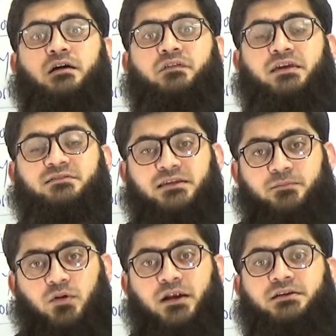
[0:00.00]
We can see
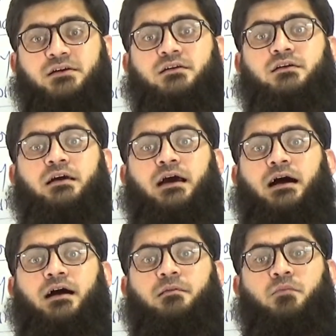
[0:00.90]
Bullet.
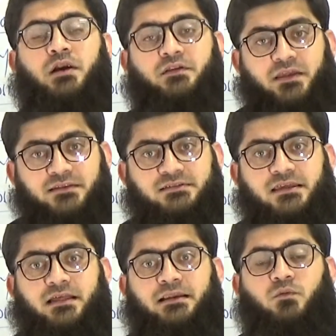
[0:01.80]
We can see that